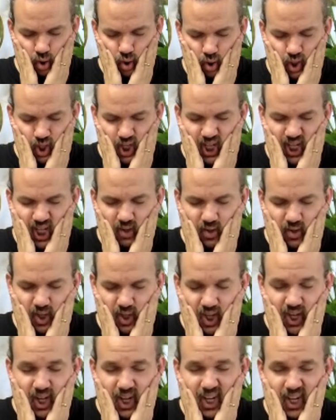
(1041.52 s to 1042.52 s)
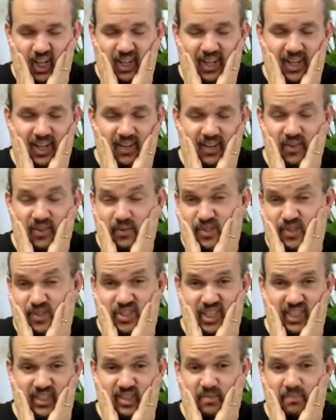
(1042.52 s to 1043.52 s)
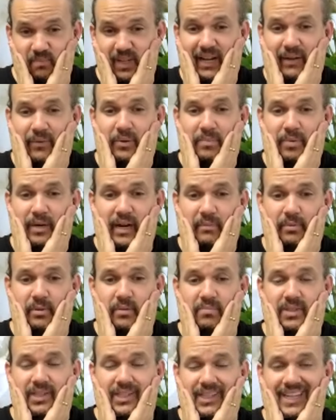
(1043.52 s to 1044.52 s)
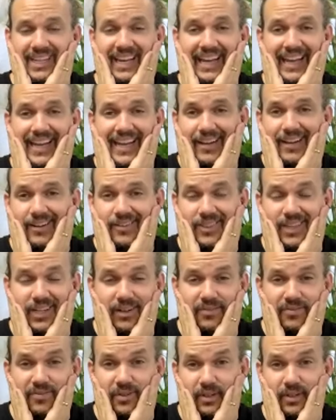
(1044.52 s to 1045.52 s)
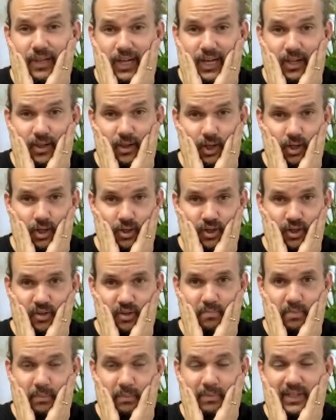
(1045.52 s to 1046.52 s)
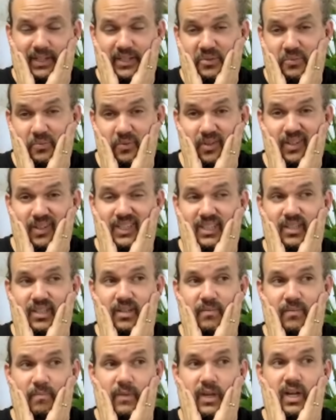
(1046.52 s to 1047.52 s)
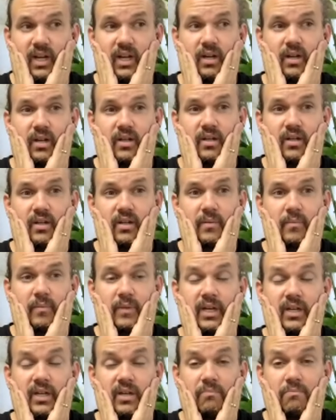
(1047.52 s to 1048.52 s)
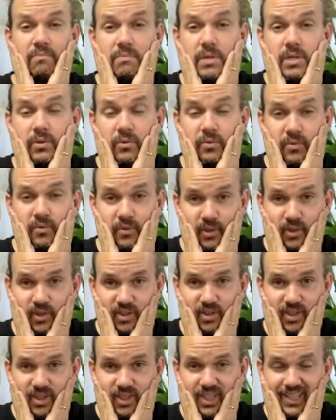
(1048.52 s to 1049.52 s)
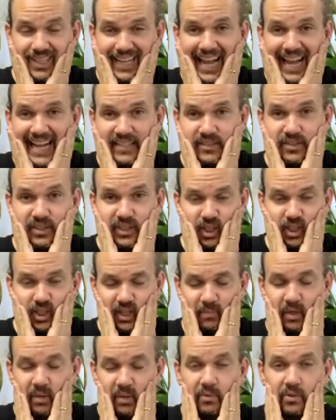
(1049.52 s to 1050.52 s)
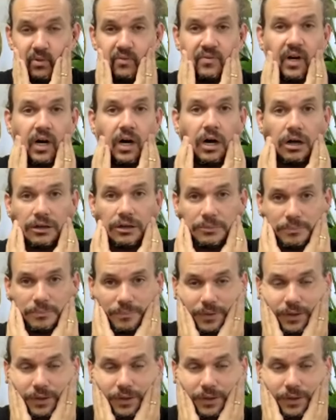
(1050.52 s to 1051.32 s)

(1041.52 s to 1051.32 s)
Now, if it was just me, I would probably hang out there for a lot longer. But because we're in a communal class here, I'm going to move on.